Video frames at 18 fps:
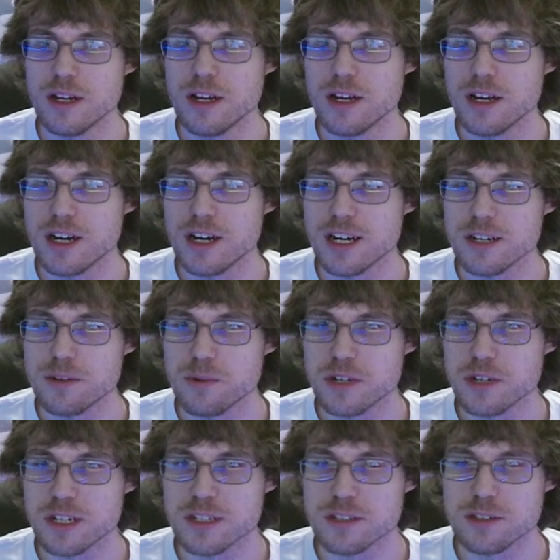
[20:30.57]
I don't
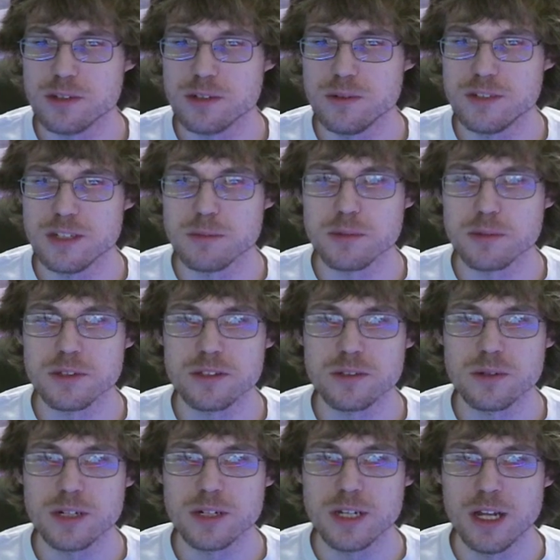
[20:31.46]
want to get too deep
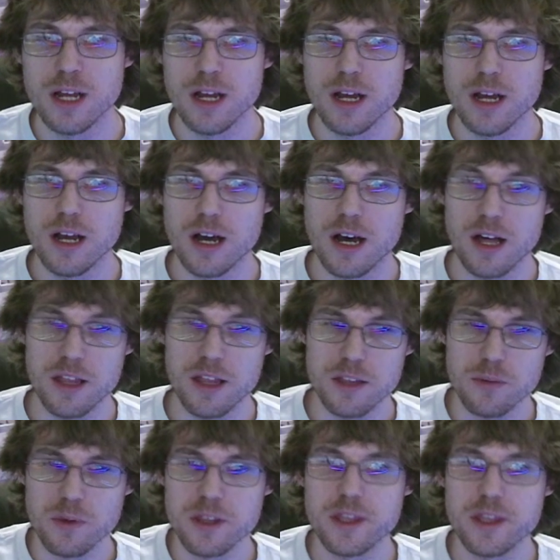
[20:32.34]
into it.
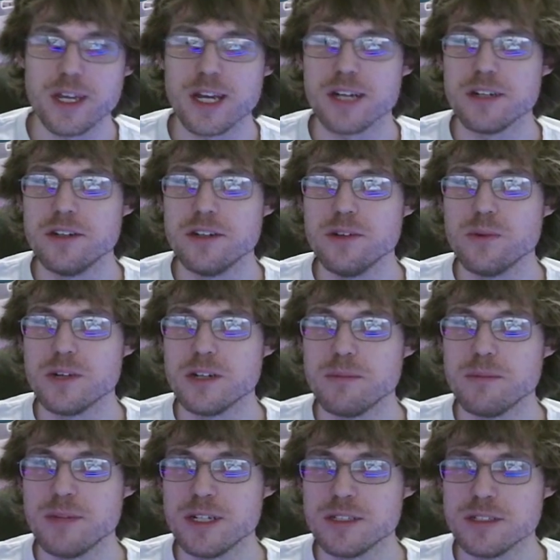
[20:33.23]
The one thing I do want to
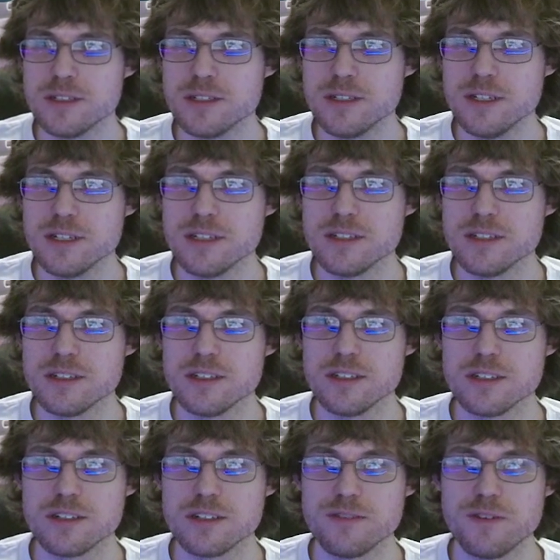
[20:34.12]
mention is
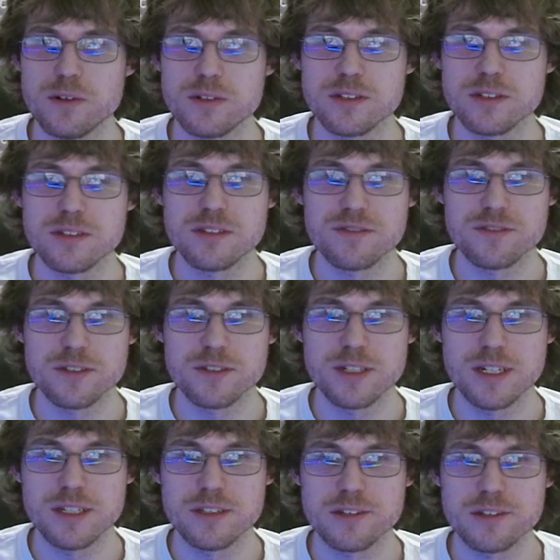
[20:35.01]
these focus-free
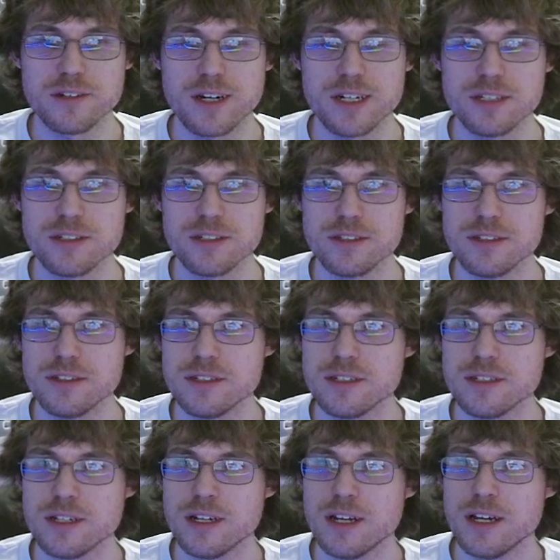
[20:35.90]
interactions.